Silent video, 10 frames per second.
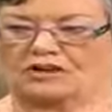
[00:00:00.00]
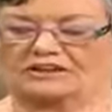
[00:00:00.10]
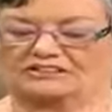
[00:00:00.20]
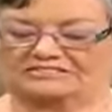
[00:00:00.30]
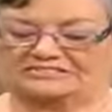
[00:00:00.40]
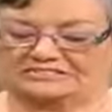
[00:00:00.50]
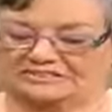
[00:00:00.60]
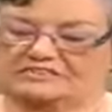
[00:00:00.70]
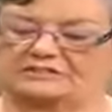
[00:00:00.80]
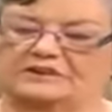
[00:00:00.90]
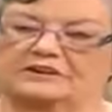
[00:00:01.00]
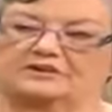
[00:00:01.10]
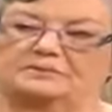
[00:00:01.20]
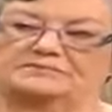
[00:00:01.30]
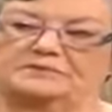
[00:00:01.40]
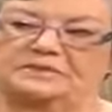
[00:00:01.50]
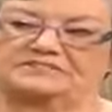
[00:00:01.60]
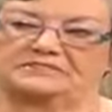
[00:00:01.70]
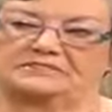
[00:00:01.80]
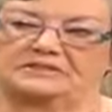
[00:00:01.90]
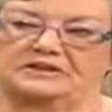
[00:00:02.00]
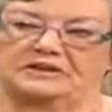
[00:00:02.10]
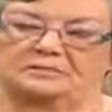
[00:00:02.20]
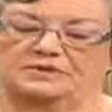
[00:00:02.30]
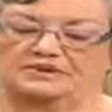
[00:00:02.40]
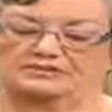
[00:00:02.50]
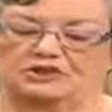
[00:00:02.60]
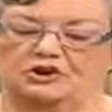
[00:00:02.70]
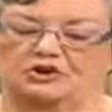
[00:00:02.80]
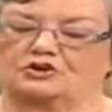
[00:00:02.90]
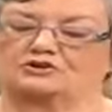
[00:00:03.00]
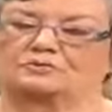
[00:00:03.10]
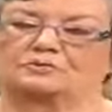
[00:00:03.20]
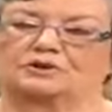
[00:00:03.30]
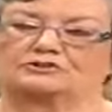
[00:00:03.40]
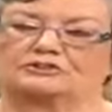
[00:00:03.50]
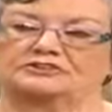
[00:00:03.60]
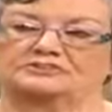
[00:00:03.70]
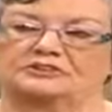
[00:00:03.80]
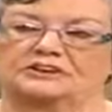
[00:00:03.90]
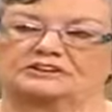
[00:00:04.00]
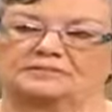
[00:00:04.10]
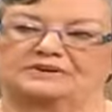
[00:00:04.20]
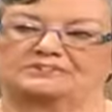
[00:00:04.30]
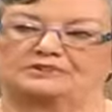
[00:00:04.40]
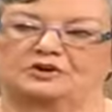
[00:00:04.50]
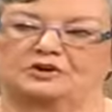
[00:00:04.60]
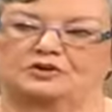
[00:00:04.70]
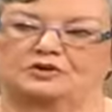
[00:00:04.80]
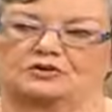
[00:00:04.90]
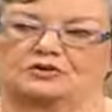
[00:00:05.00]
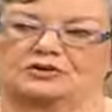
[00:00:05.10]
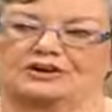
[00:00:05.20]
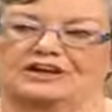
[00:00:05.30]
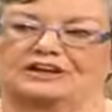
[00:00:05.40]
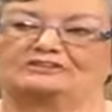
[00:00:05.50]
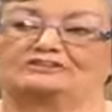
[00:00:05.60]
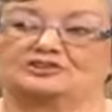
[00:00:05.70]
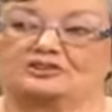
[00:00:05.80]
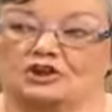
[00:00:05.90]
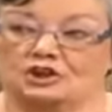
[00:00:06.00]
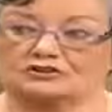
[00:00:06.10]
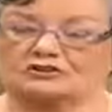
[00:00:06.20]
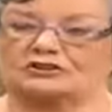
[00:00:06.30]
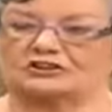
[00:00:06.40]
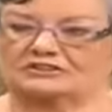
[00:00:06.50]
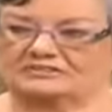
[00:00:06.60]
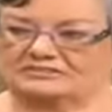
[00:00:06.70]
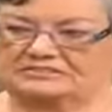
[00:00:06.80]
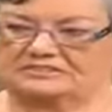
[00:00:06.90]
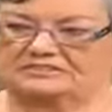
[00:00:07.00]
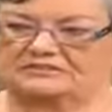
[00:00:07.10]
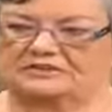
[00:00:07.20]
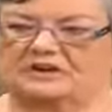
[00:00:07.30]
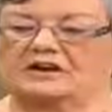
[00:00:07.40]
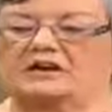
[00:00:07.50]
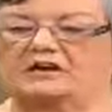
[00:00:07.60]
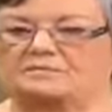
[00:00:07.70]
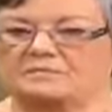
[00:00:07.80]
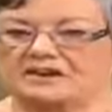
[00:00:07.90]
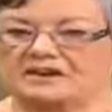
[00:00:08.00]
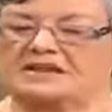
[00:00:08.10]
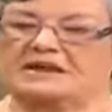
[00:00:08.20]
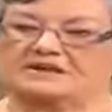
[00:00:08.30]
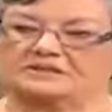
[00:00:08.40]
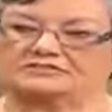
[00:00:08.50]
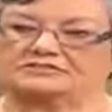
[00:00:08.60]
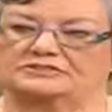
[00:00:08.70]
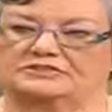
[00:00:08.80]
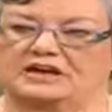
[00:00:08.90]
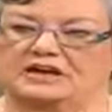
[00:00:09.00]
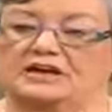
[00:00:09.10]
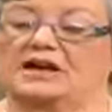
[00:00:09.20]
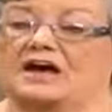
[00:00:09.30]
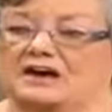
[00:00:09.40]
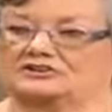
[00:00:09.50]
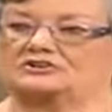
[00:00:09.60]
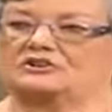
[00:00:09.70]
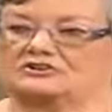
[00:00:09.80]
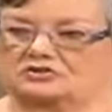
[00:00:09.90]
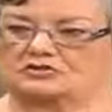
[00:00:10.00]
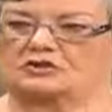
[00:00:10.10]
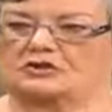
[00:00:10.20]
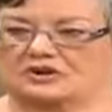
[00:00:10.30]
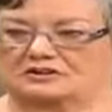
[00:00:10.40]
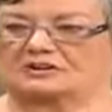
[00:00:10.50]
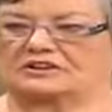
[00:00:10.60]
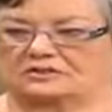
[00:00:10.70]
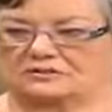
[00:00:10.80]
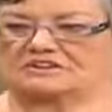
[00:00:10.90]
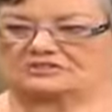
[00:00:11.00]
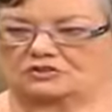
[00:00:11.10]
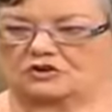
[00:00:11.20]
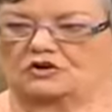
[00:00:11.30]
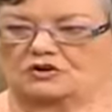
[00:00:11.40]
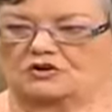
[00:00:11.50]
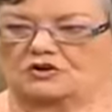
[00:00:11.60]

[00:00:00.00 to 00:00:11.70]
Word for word: instinctively grips a muscle, but it's a learnt process to let a muscle go. It's not instinctive. And many adults today actually don't know how to let a muscle go.